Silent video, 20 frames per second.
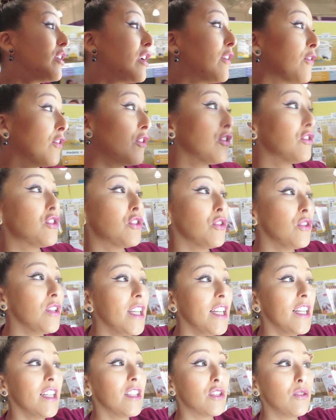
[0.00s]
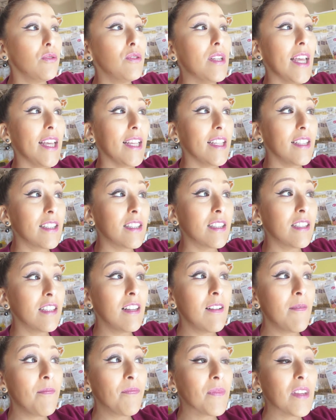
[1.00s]
credit for those two year, two days.
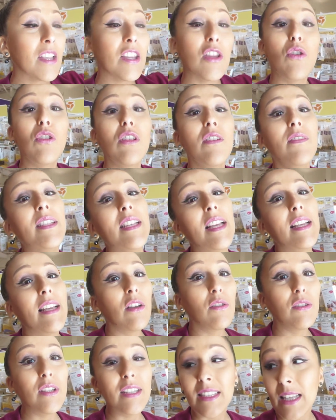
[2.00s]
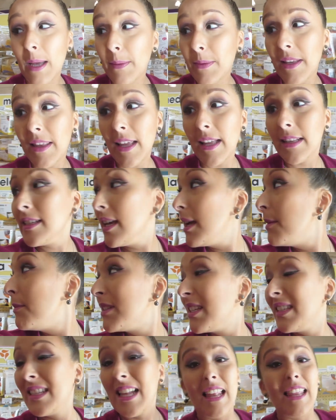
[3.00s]
And the only reason I only stopped at that time
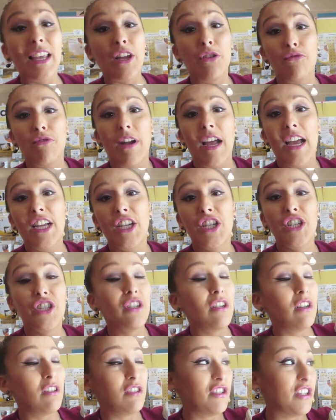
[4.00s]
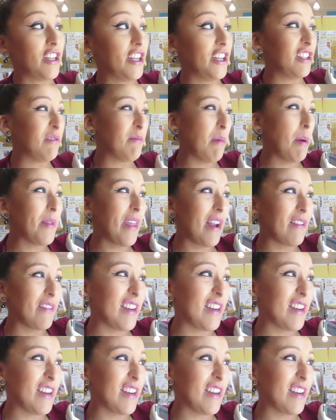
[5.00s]
because I had like a rash under here. Remember that